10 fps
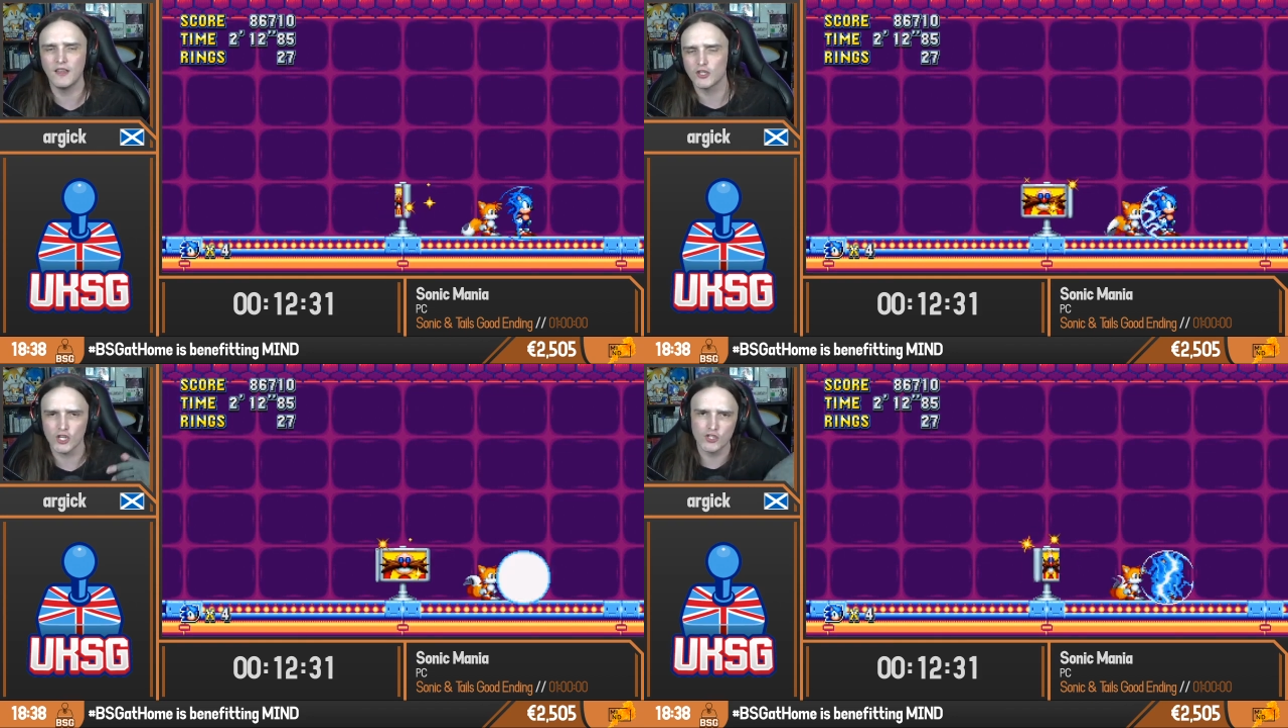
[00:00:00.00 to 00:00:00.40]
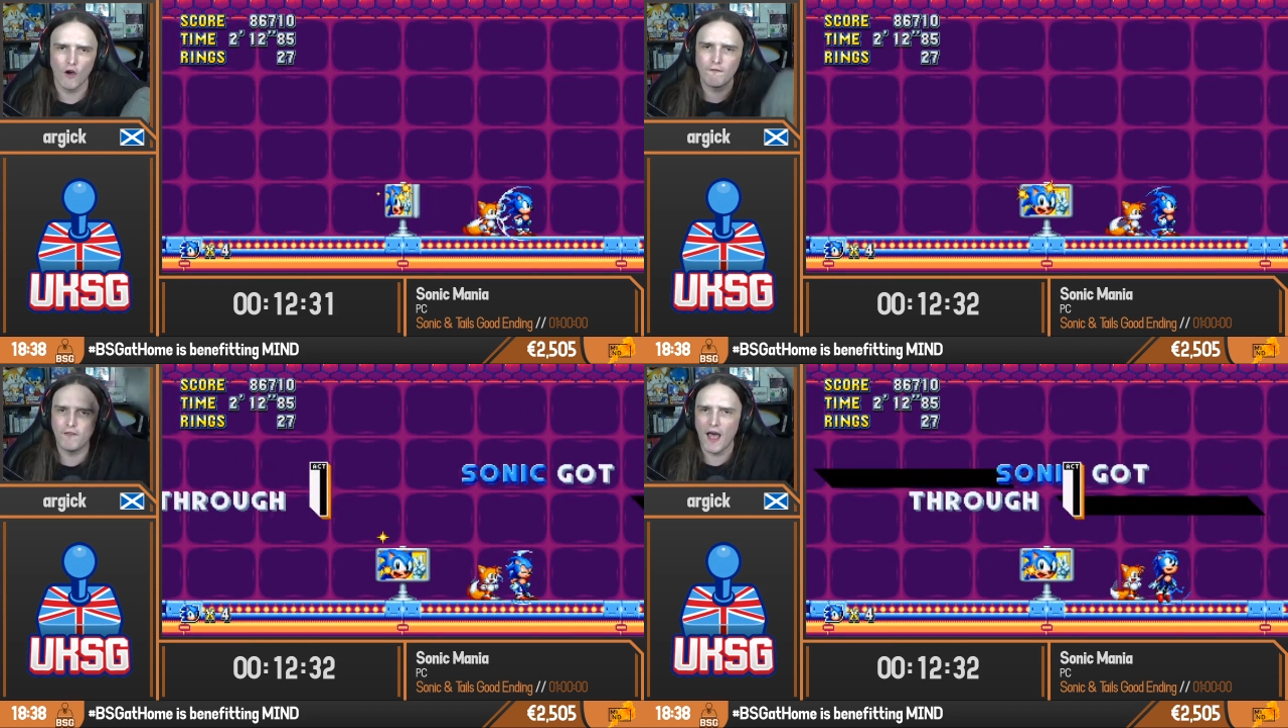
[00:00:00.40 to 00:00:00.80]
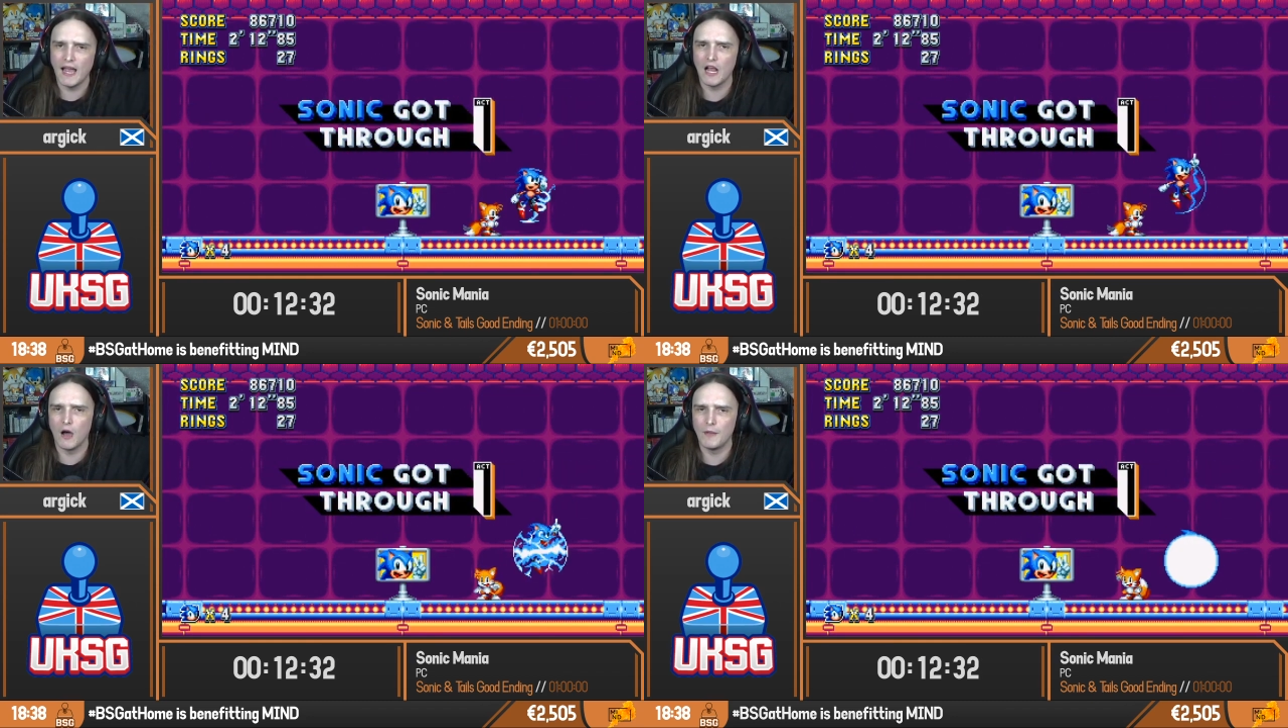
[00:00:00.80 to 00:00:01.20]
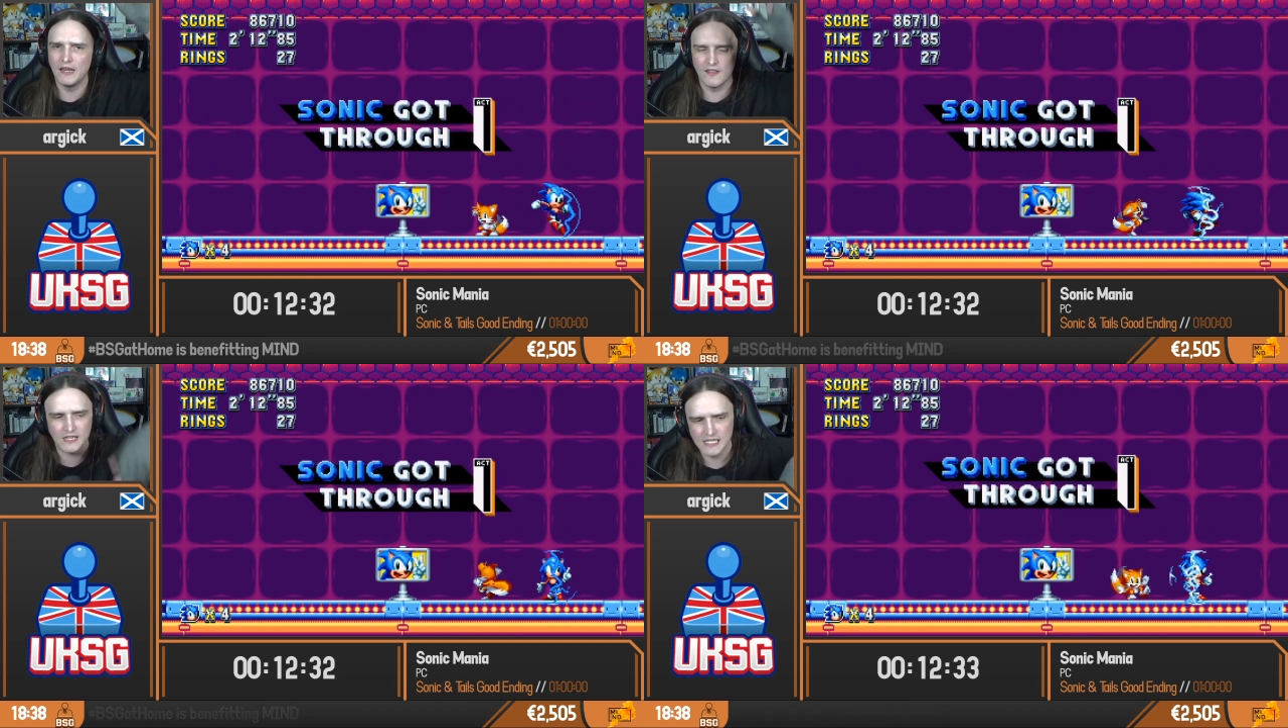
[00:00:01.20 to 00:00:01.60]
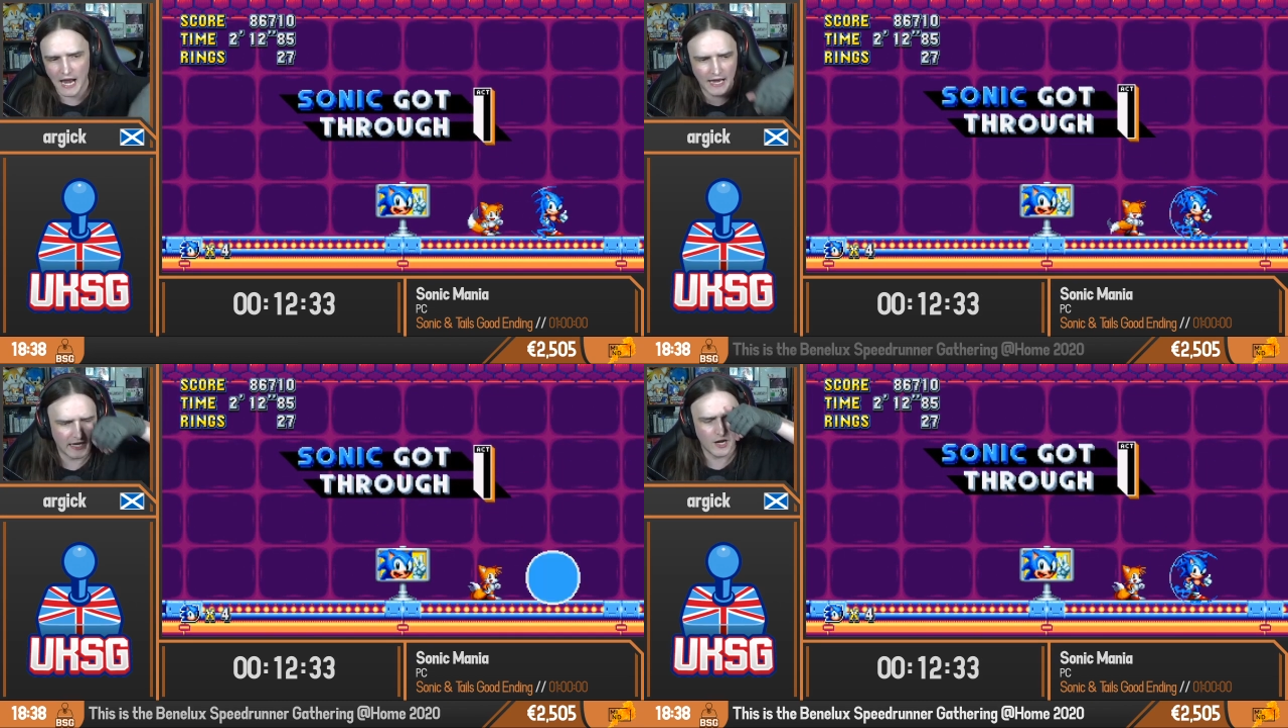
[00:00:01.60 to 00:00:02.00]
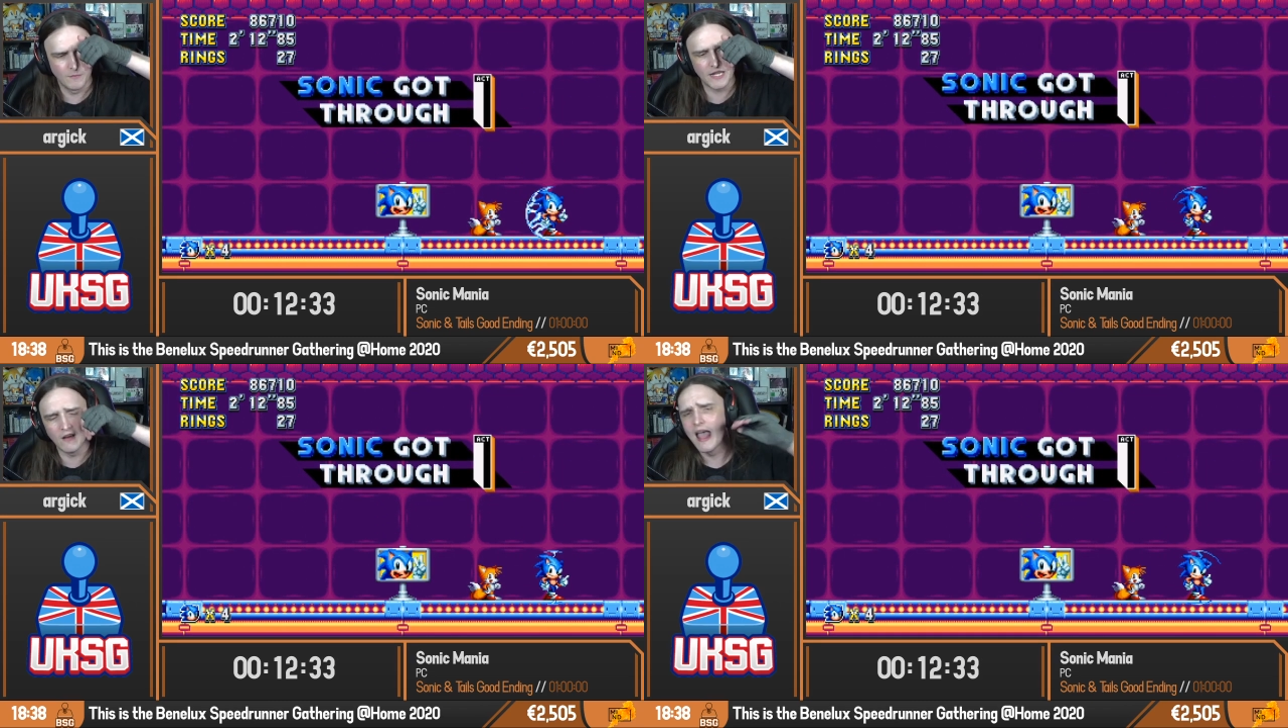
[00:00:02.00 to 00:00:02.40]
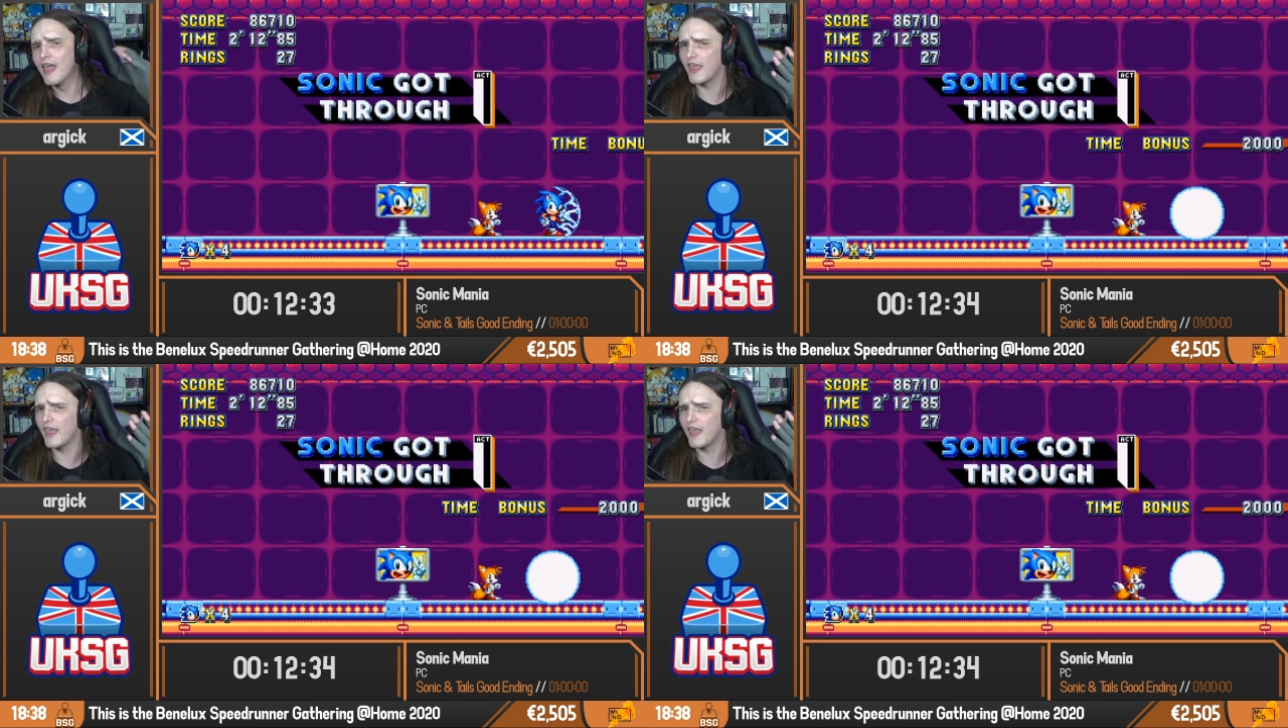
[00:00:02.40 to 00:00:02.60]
there does not fly up into the sky and come down.